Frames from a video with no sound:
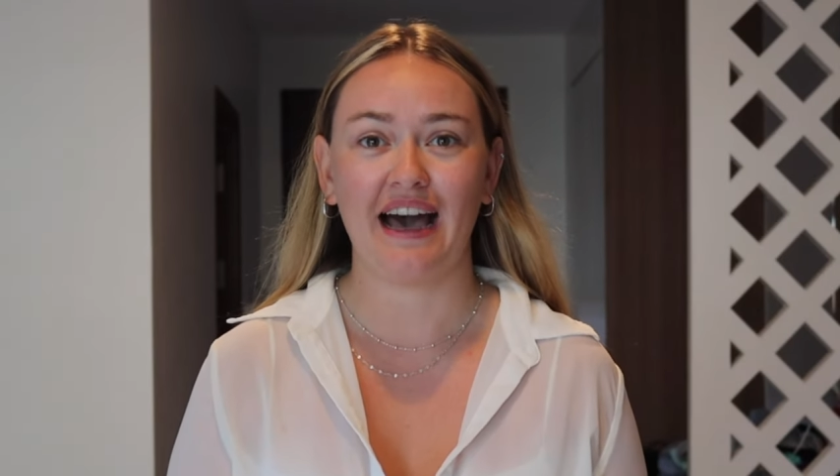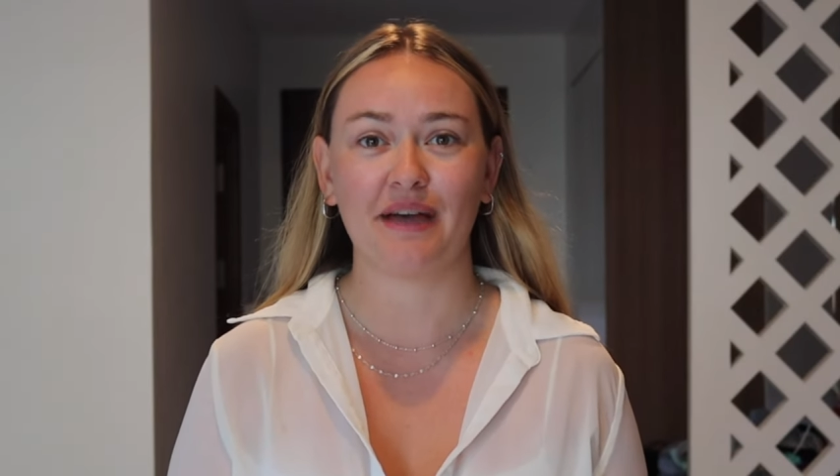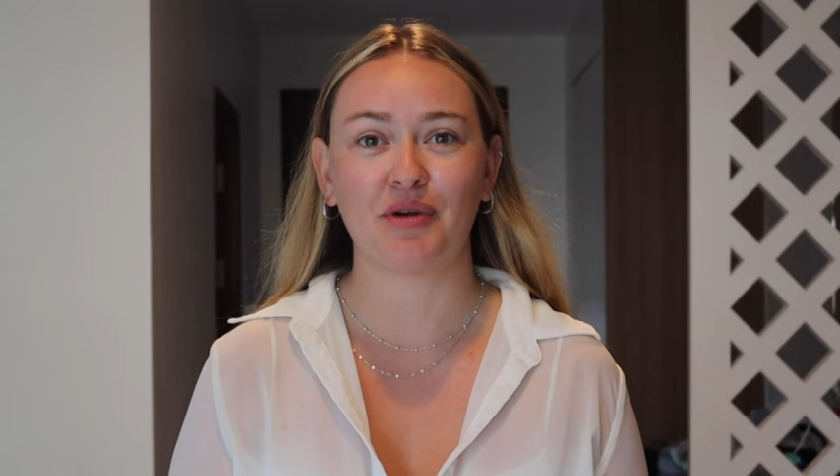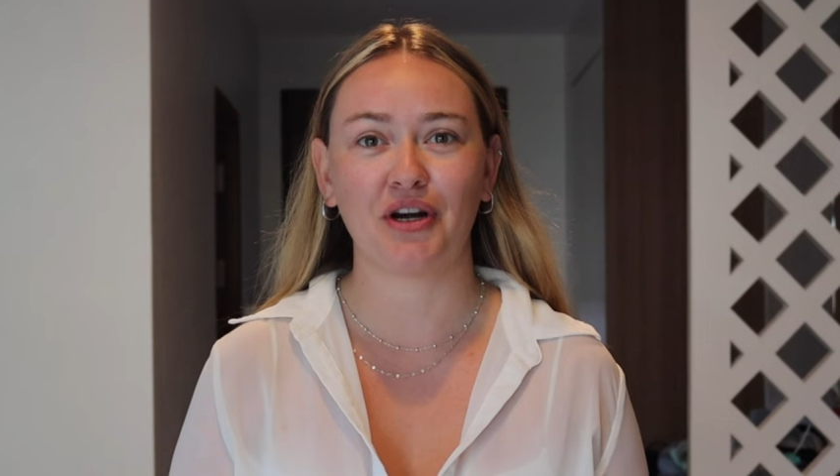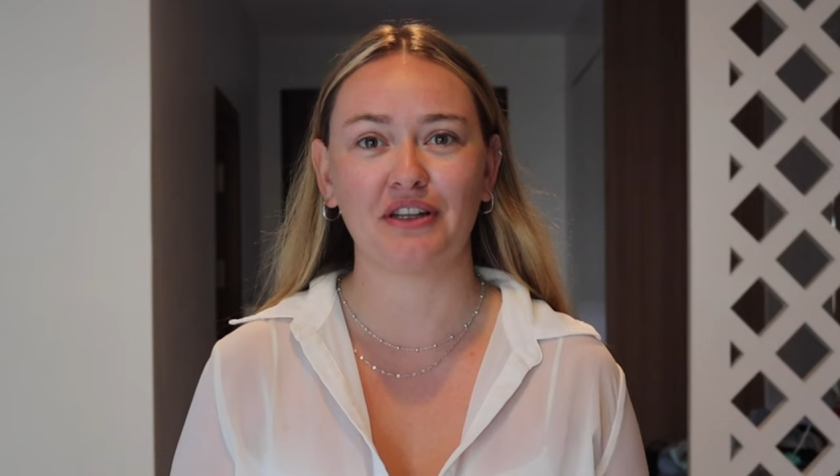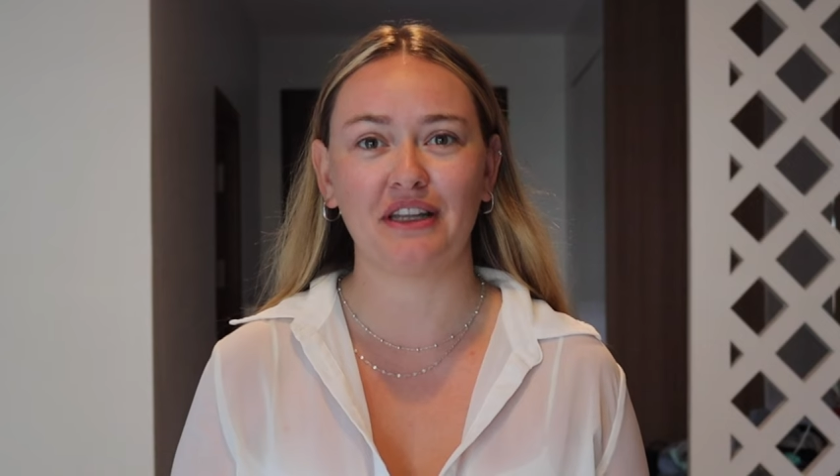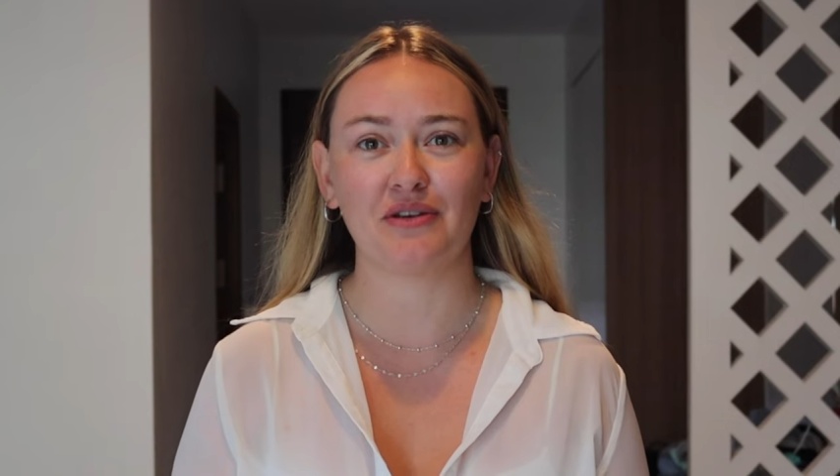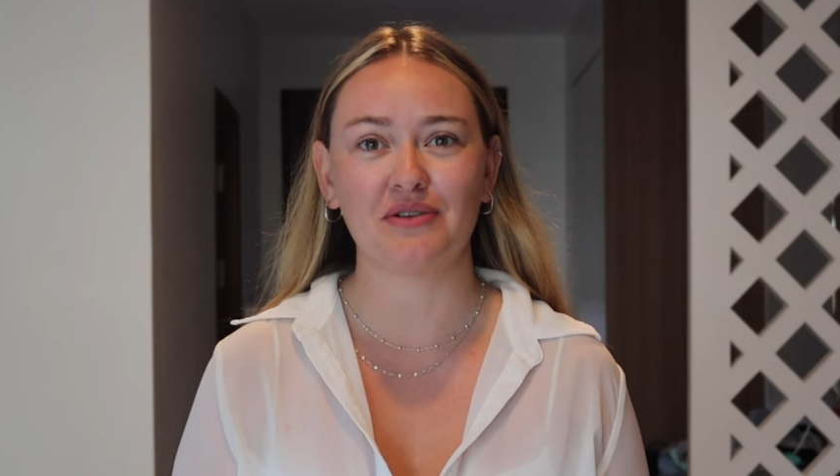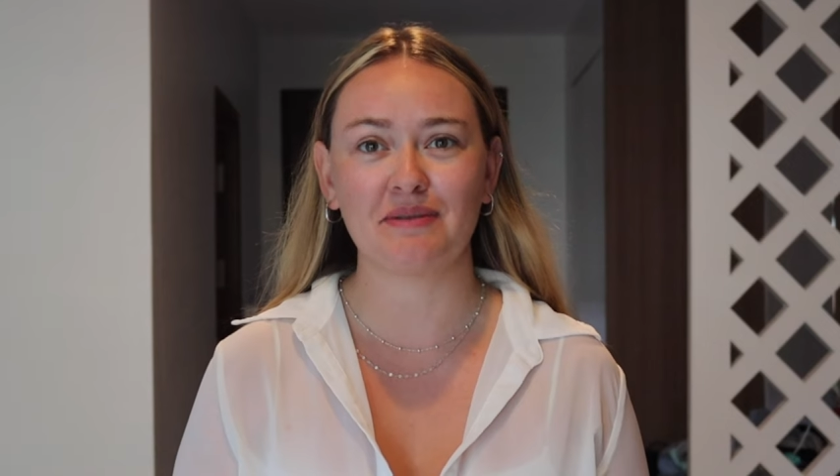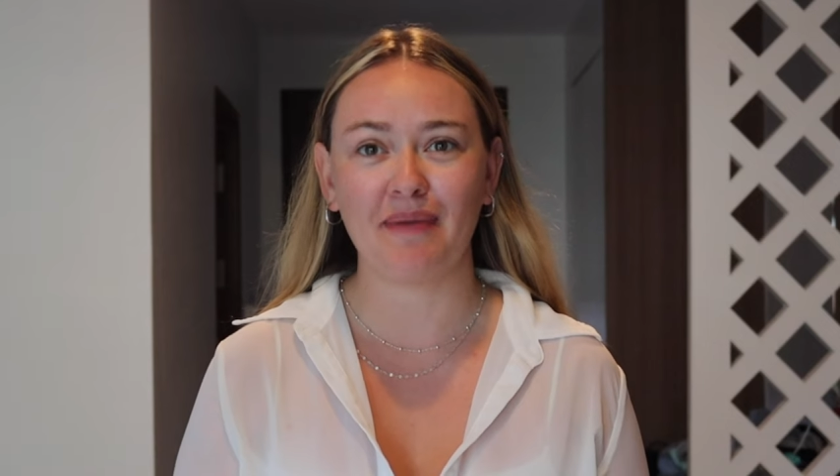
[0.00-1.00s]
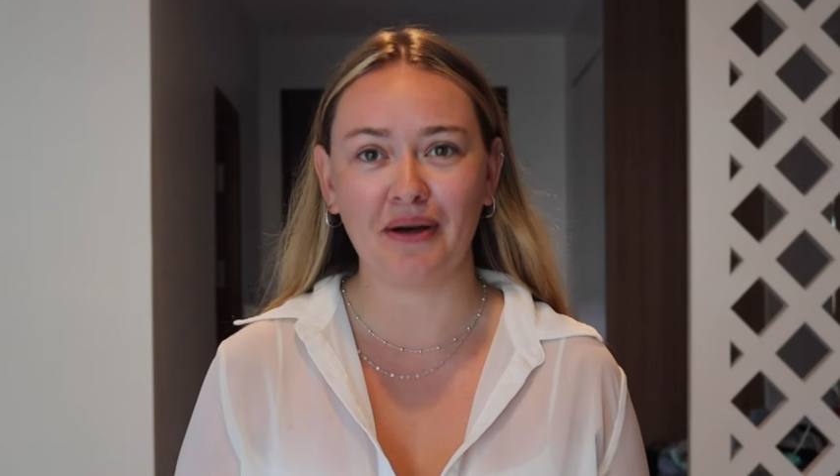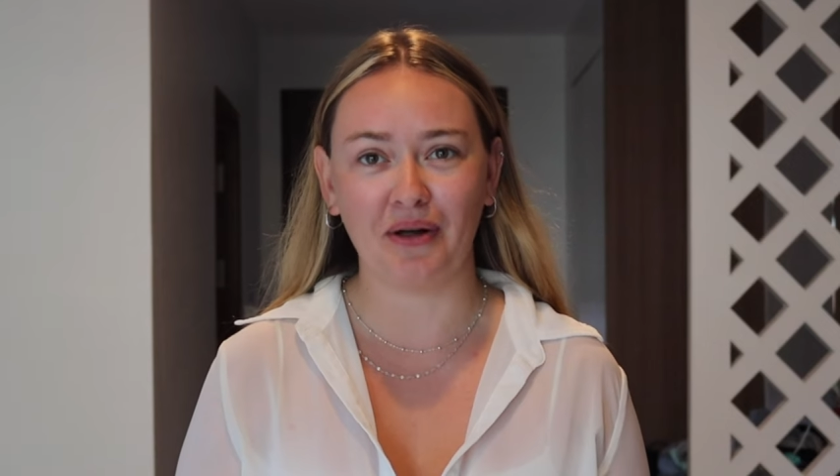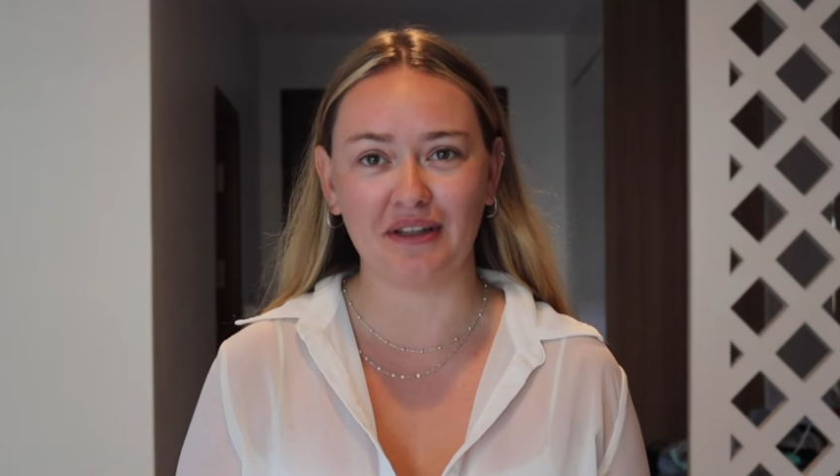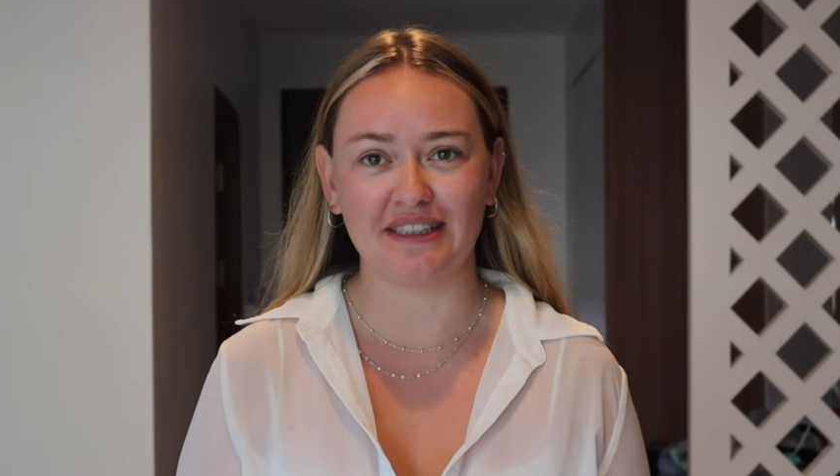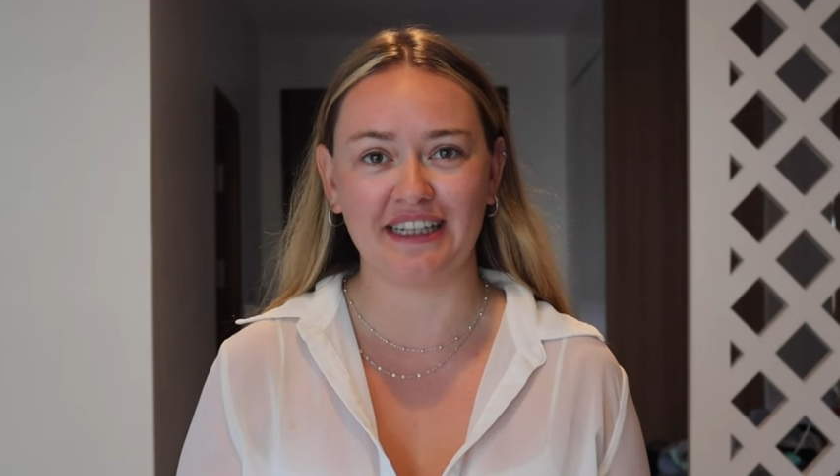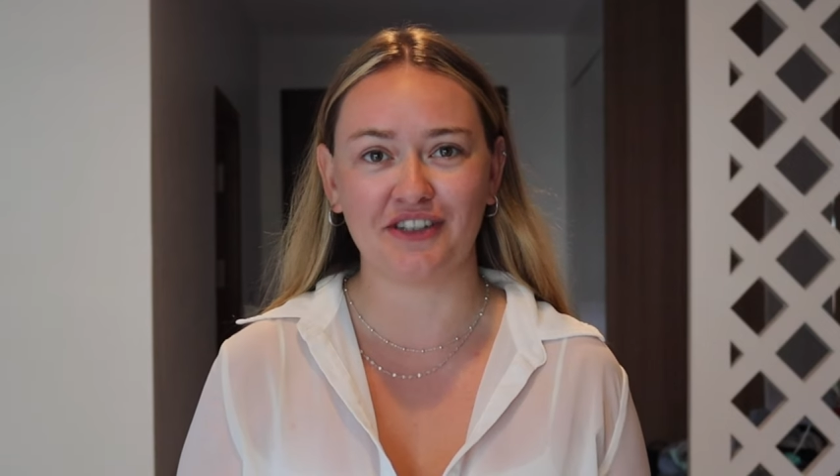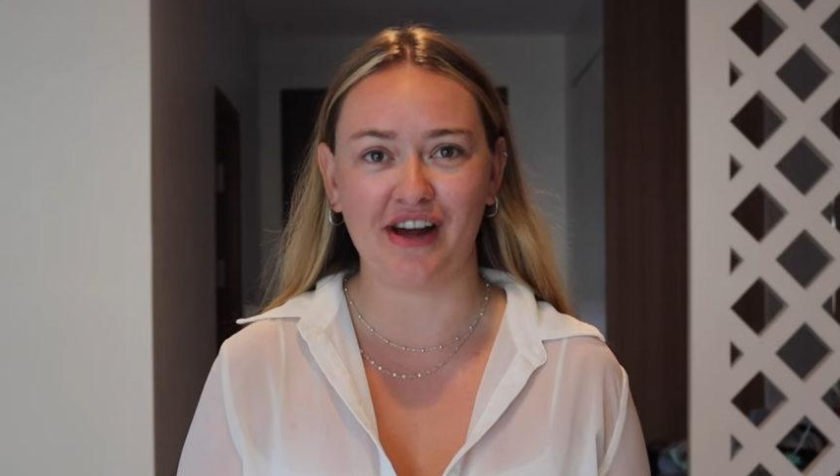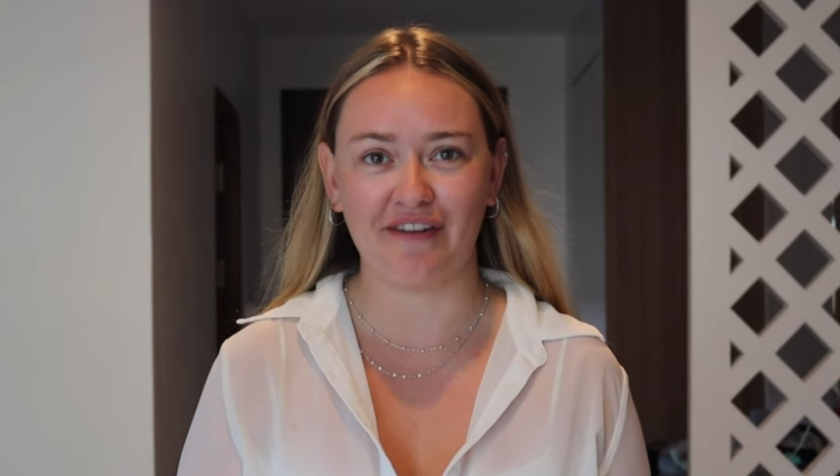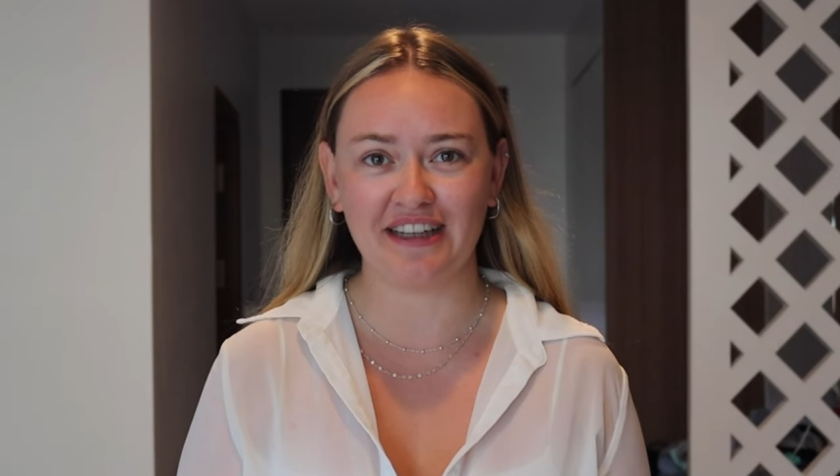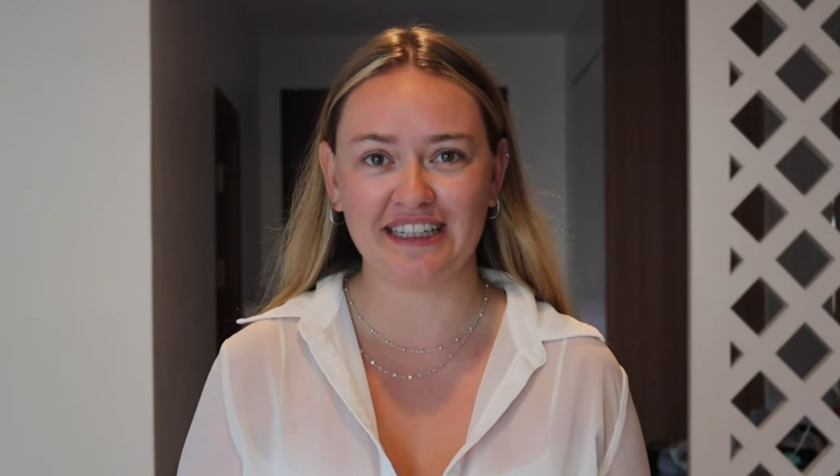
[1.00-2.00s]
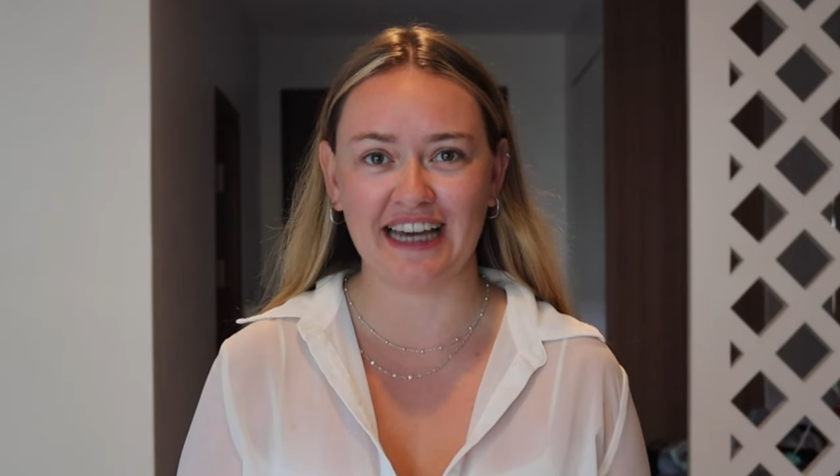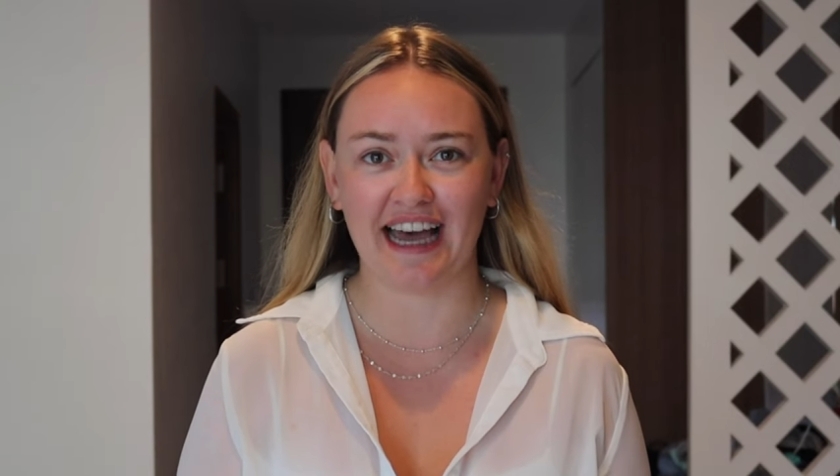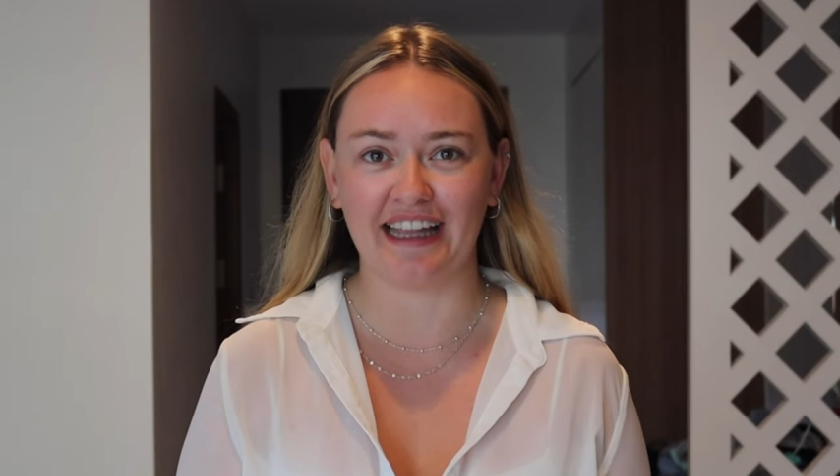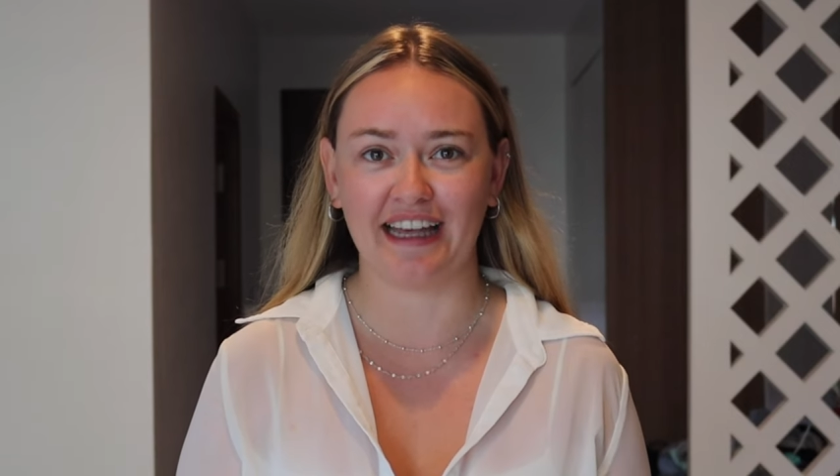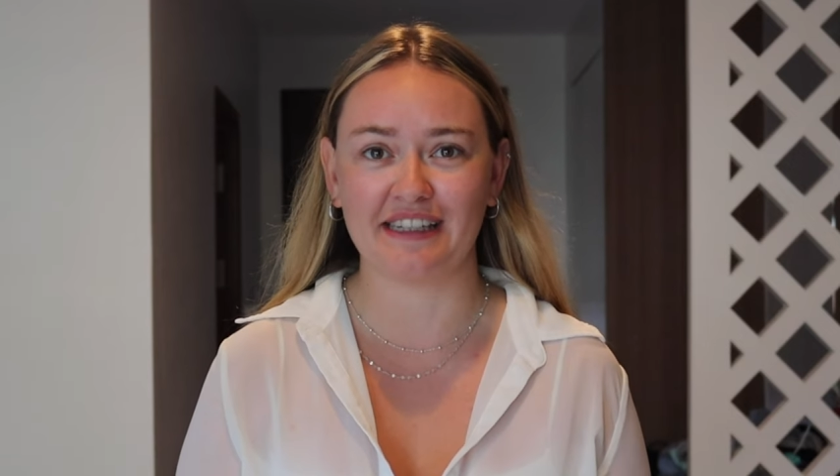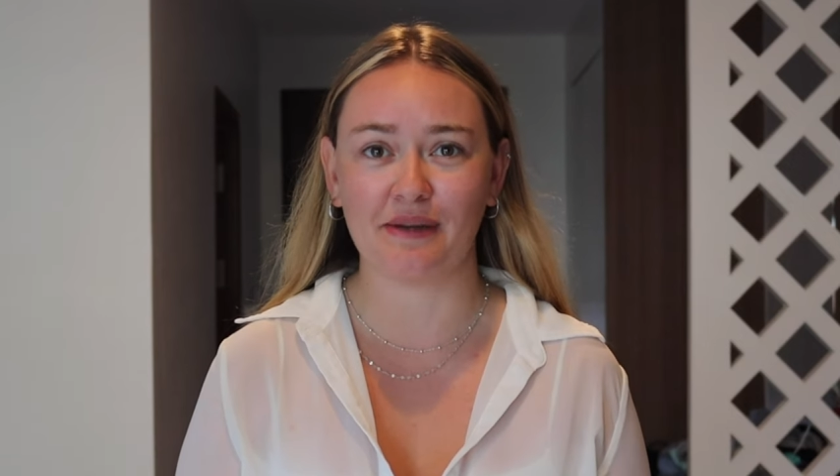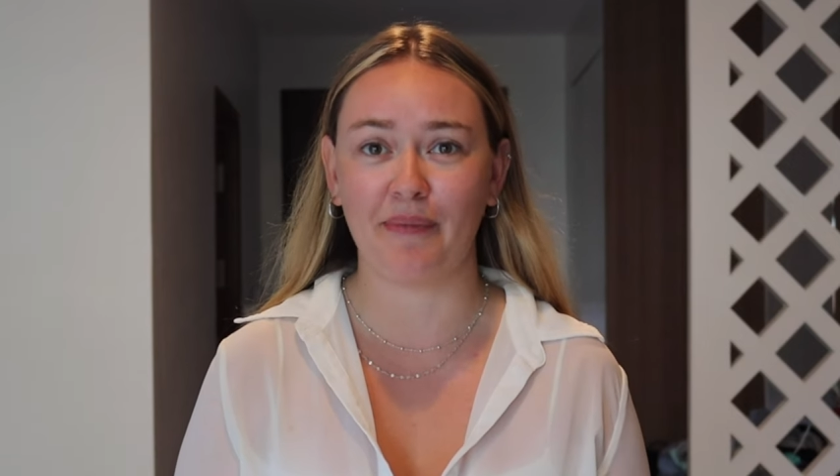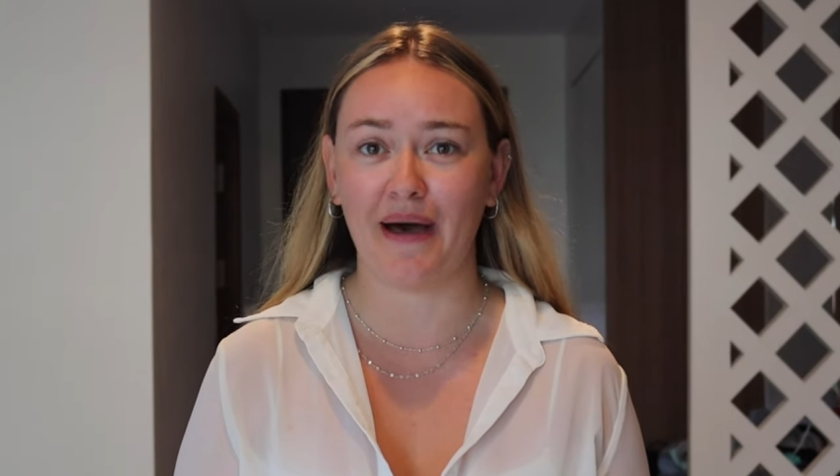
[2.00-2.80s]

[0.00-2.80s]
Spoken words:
I am currently using my holiday travelling Thailand,